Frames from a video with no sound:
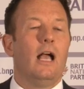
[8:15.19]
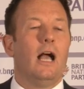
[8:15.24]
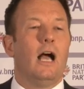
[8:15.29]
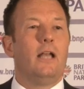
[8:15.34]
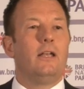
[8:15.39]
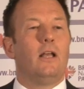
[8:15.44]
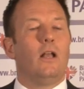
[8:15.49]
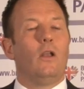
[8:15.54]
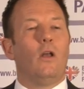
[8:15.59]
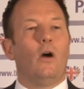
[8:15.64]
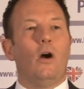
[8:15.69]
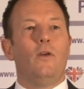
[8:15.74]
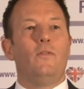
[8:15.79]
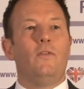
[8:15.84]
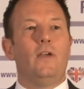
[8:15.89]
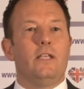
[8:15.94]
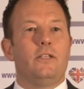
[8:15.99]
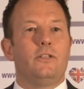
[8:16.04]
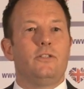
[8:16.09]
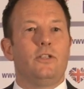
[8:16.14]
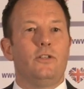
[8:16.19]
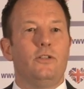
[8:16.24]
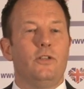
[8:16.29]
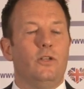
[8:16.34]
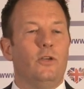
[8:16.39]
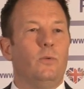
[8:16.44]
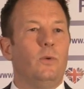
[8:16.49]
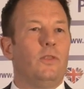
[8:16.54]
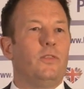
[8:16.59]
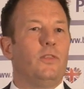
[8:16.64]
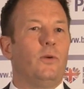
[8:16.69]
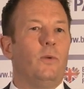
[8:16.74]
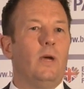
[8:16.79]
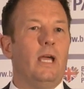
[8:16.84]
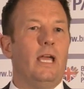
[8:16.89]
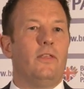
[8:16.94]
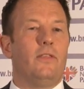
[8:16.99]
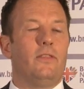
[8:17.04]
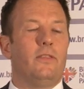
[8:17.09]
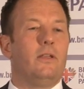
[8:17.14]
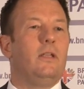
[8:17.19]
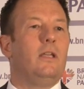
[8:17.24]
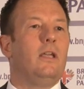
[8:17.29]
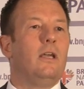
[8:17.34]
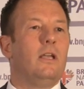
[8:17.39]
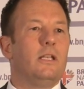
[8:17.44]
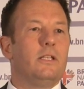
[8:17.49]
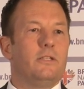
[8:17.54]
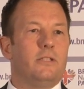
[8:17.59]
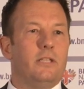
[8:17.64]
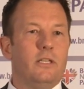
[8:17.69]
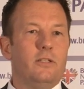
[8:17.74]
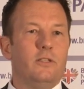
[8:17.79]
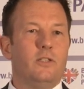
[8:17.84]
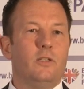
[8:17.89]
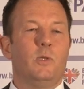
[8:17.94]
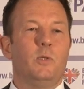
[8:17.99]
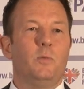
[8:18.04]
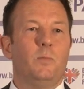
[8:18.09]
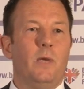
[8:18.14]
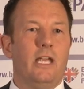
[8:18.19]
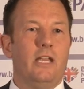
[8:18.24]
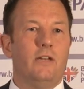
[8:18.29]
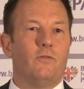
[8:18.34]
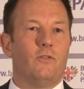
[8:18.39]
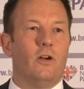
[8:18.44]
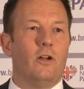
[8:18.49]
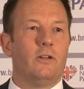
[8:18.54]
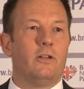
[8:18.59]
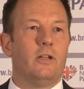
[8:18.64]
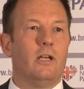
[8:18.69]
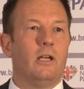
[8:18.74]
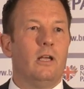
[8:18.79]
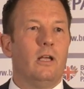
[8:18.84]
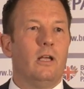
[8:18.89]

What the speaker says: and a lot of it is to do with the way that the system is being run,